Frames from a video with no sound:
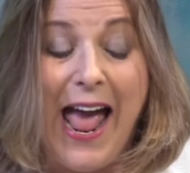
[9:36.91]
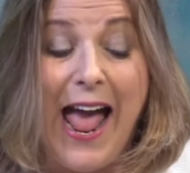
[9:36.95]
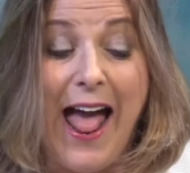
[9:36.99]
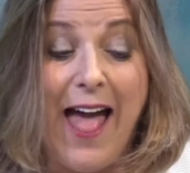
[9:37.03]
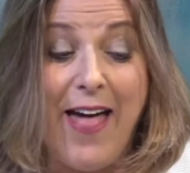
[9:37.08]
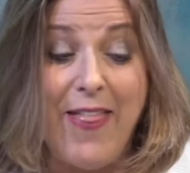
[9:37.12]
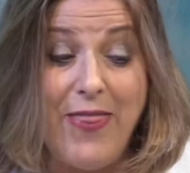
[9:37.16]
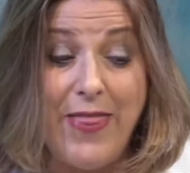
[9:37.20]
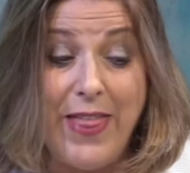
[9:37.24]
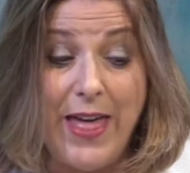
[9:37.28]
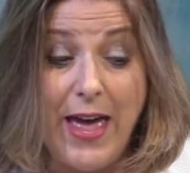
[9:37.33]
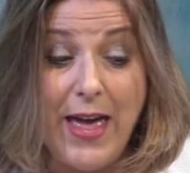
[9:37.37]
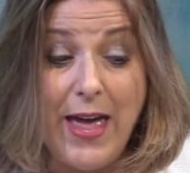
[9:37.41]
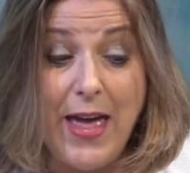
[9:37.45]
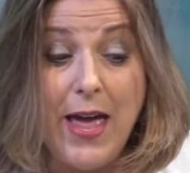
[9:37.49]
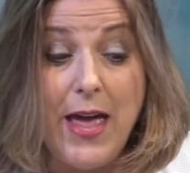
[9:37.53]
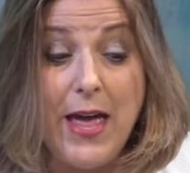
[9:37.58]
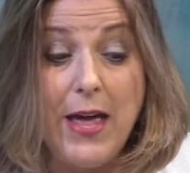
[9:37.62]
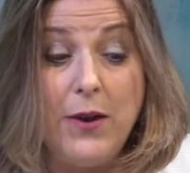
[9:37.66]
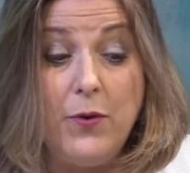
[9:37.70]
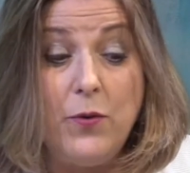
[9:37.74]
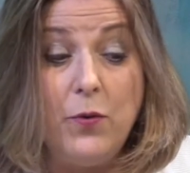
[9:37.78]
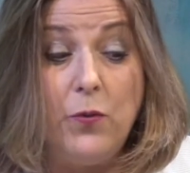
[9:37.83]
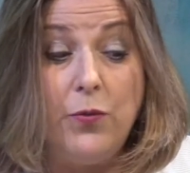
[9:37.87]
And
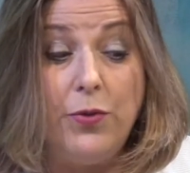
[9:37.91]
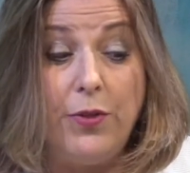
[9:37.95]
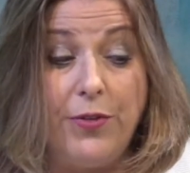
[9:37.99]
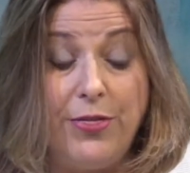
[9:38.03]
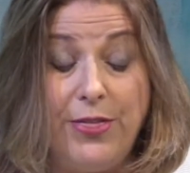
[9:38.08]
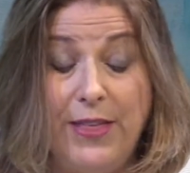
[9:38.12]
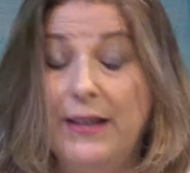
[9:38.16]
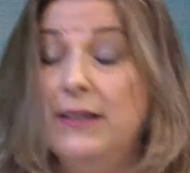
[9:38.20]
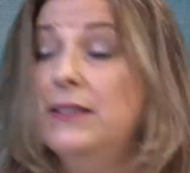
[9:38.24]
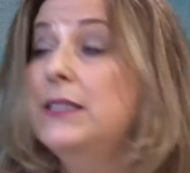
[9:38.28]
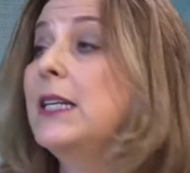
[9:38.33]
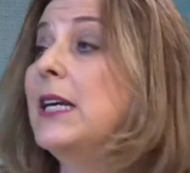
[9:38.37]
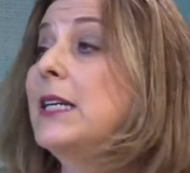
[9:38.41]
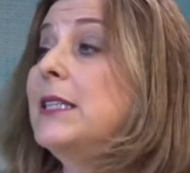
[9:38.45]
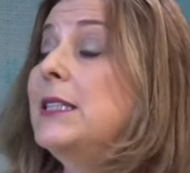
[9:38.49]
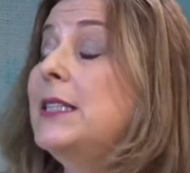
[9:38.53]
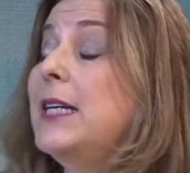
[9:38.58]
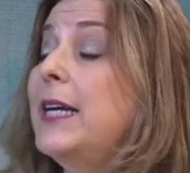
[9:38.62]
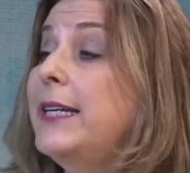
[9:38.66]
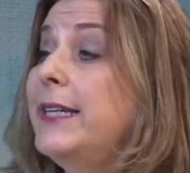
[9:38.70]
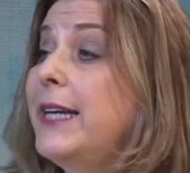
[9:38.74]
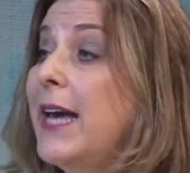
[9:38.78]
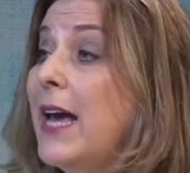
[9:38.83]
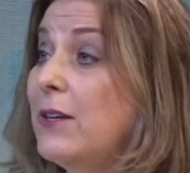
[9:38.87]
then the things I
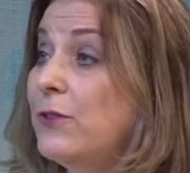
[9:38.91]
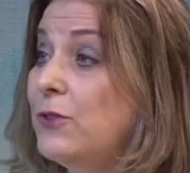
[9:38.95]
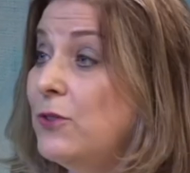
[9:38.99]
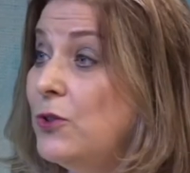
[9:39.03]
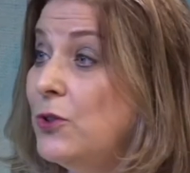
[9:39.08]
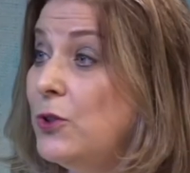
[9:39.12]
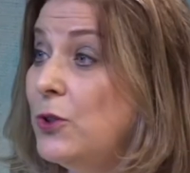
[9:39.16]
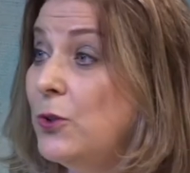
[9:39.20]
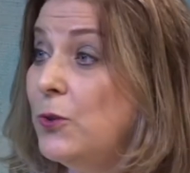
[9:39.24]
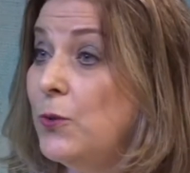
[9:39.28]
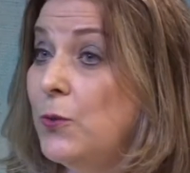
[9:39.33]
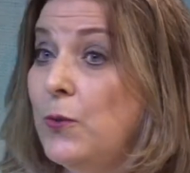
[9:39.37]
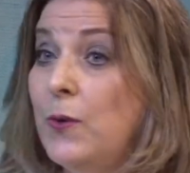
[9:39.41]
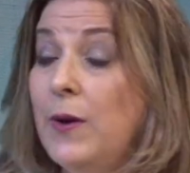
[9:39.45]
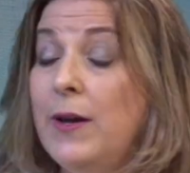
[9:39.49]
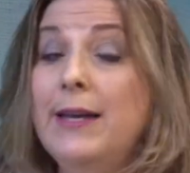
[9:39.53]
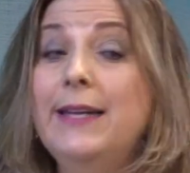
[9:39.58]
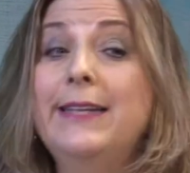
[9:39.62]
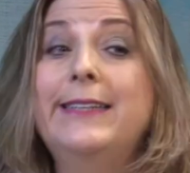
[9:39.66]
say yes to